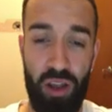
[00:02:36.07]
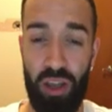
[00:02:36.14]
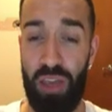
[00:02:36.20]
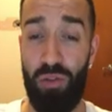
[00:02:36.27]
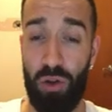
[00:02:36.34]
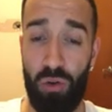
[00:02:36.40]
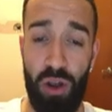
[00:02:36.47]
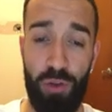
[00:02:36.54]

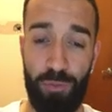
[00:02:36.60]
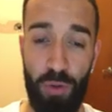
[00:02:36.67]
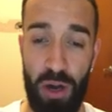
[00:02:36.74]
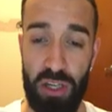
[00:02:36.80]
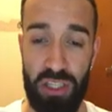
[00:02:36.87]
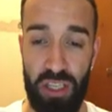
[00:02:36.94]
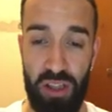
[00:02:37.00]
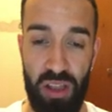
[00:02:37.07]
Even going
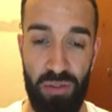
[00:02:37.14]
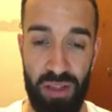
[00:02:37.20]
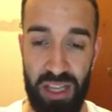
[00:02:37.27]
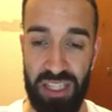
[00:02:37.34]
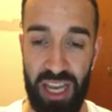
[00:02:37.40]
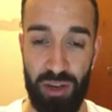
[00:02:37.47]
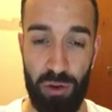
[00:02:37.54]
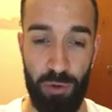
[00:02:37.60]
first, even
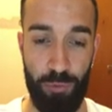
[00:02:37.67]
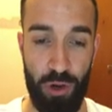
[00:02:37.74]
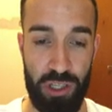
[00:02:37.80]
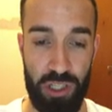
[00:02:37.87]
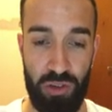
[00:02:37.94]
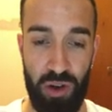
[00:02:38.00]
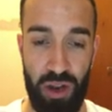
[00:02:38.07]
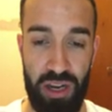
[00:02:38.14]
this time going
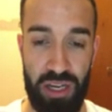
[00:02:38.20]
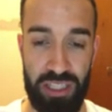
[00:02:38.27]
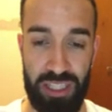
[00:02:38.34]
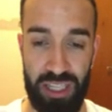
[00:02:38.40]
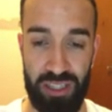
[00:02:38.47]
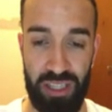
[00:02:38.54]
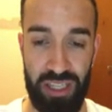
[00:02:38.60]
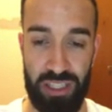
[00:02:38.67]
first is great. You just
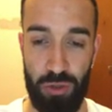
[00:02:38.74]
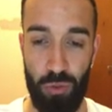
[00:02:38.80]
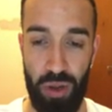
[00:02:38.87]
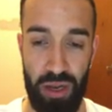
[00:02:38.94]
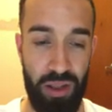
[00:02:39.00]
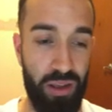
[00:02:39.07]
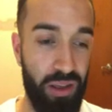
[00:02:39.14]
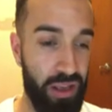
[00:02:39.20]
set this, you win.